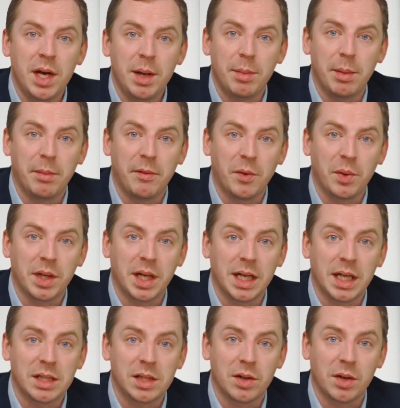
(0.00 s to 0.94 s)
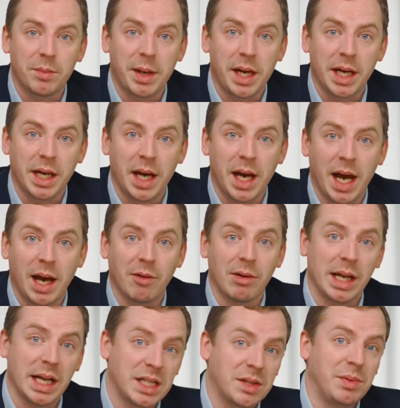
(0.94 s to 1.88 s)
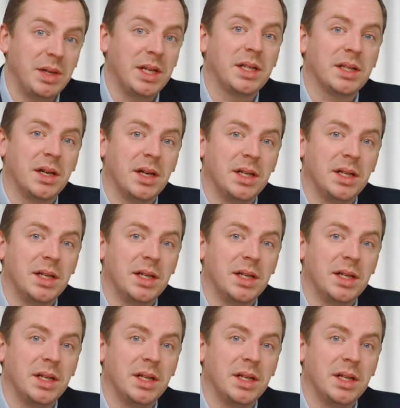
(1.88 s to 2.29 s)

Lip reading: But before that, let's look back at how last week's